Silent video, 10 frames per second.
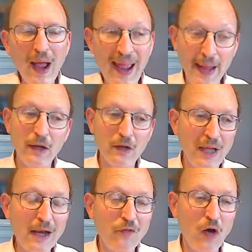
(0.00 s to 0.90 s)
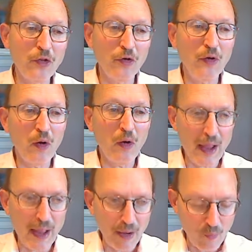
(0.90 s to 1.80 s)
and a lot of other
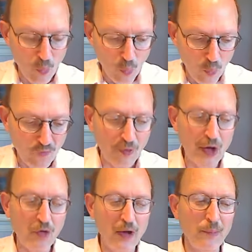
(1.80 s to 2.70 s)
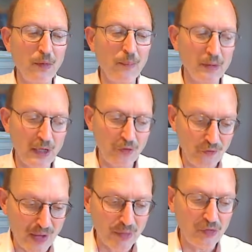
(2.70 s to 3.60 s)
very credible but less
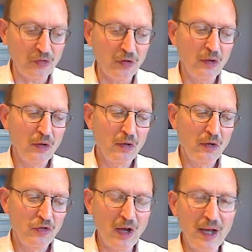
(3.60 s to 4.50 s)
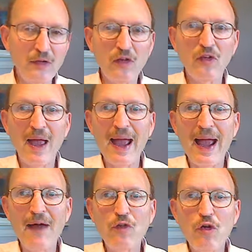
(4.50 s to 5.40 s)
famous scientists
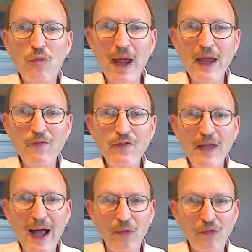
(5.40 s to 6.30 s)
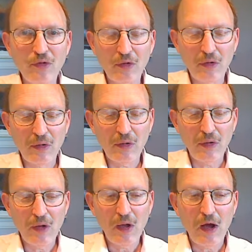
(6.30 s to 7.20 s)
have grave doubts
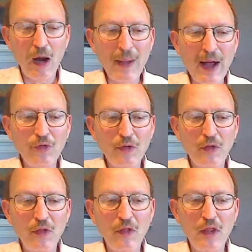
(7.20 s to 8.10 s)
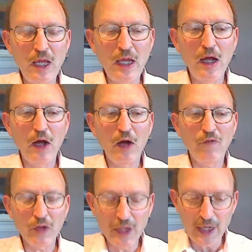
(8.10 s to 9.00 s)
about the
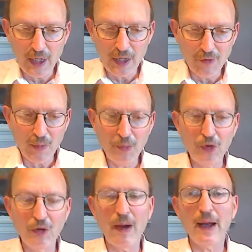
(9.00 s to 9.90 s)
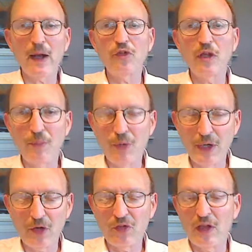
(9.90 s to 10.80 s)
validity of the computer models and the
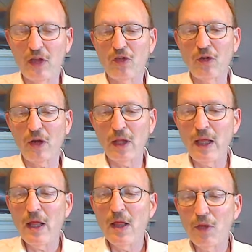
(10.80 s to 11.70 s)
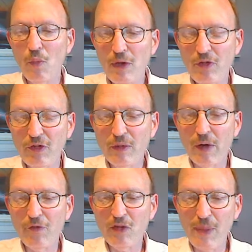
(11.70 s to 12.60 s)
predictions and certainly the wisdom
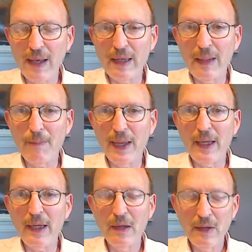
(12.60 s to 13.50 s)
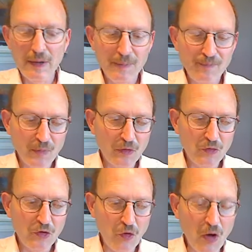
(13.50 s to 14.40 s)
of spending big
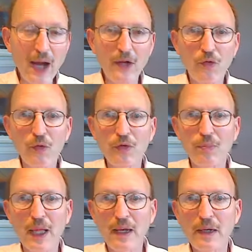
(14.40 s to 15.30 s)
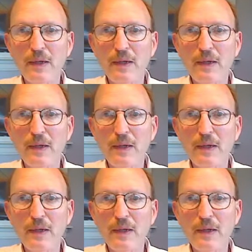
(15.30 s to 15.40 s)
to try to cool the planet.